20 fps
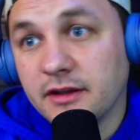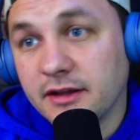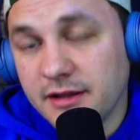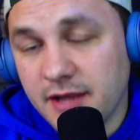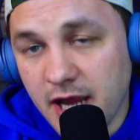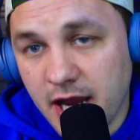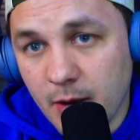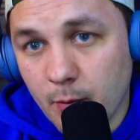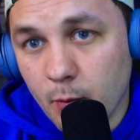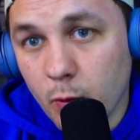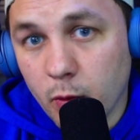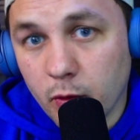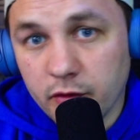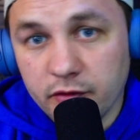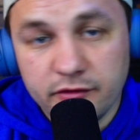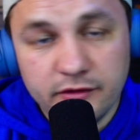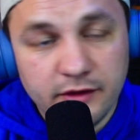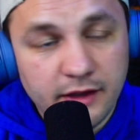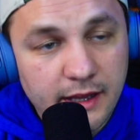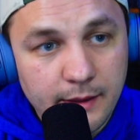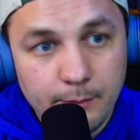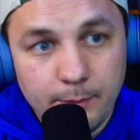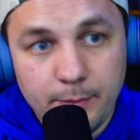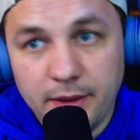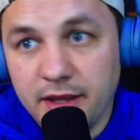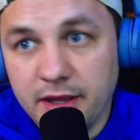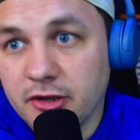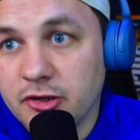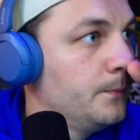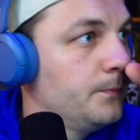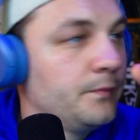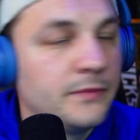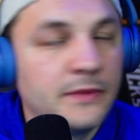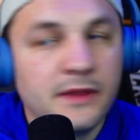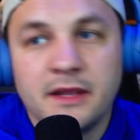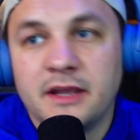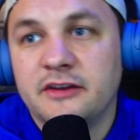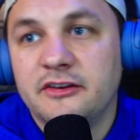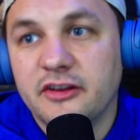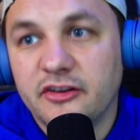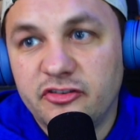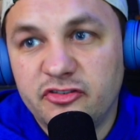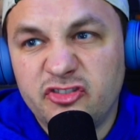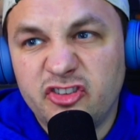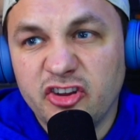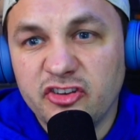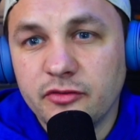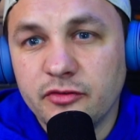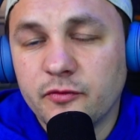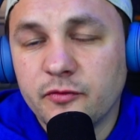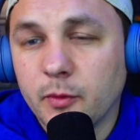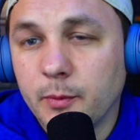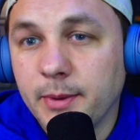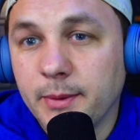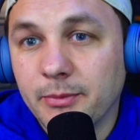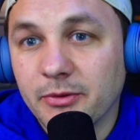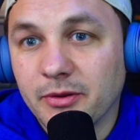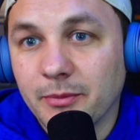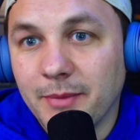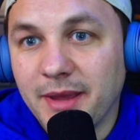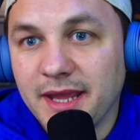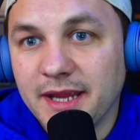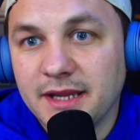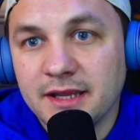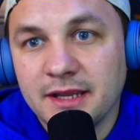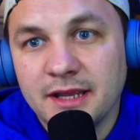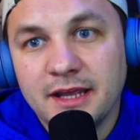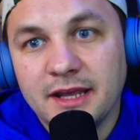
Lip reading: Cam Ward's a big decision for people to make.